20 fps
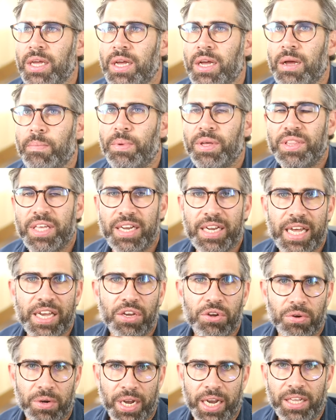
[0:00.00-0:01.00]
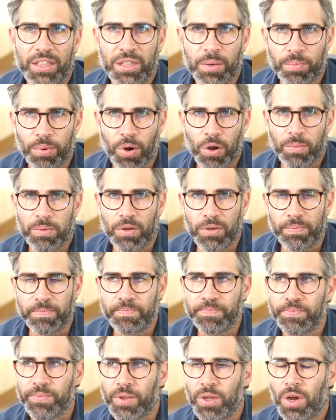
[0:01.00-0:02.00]
But then they create the problem
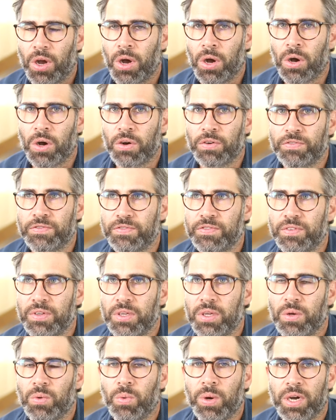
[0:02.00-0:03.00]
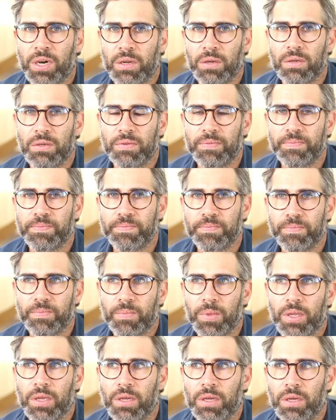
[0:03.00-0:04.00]
of, well,
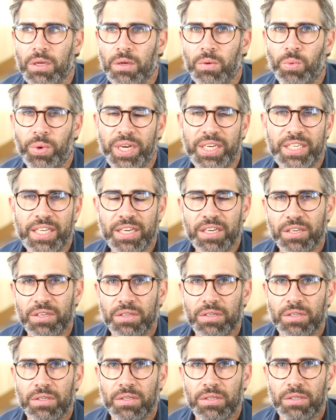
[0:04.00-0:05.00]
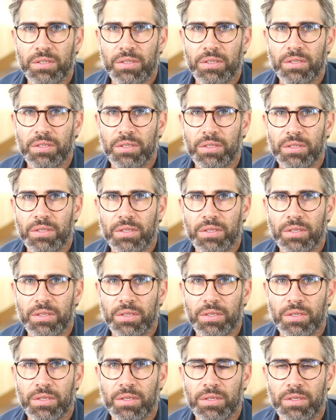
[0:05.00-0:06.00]
we didn't
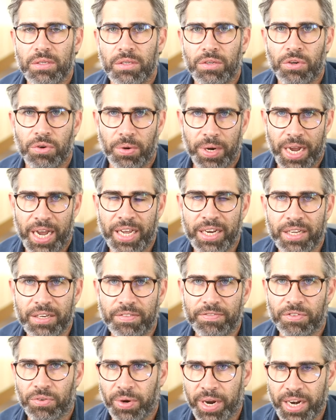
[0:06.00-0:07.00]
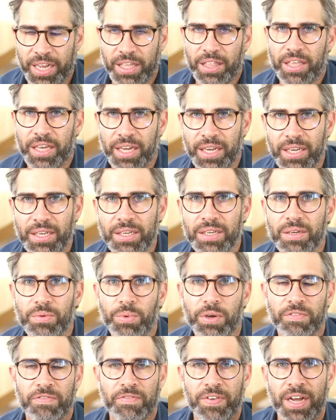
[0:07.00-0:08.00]
create it for anything.
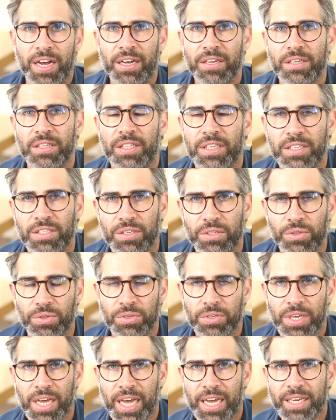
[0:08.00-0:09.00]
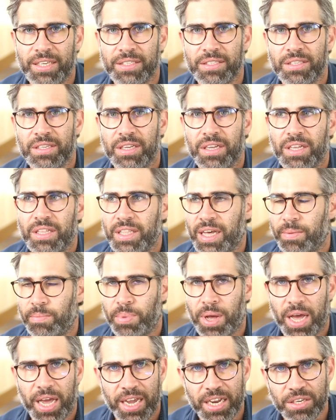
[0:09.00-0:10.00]
We've found this use case that
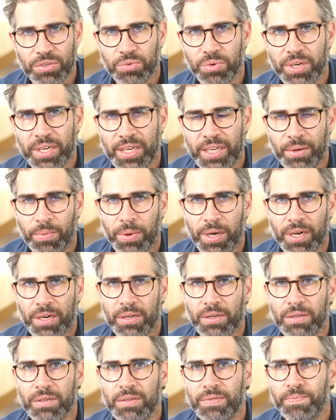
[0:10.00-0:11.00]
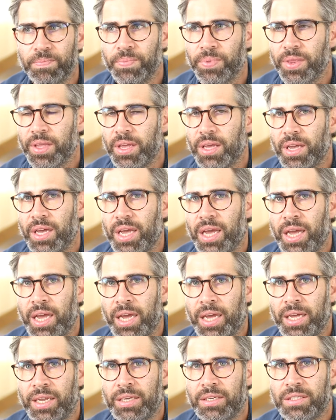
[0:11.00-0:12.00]
pays really well
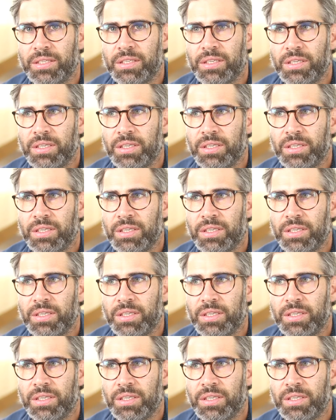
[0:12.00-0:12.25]
and,